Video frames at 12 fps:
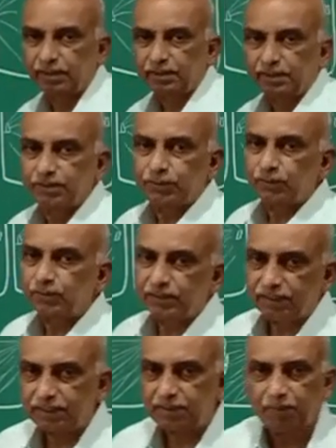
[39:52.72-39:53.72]
So
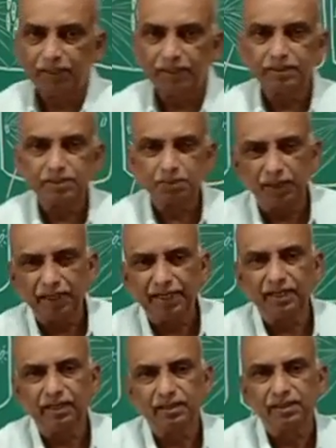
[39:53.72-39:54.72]
just by
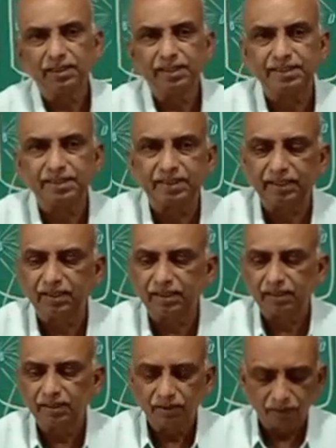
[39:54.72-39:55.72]
splitting a stick
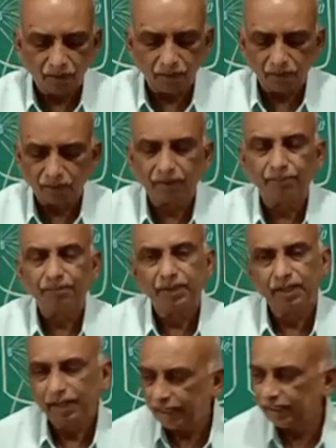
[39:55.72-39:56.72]
or
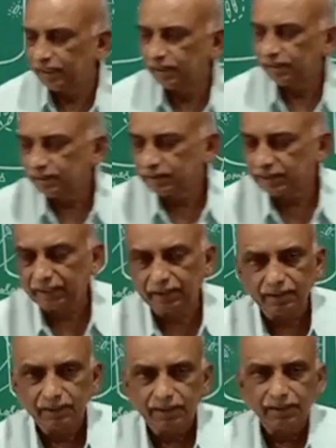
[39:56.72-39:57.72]
anything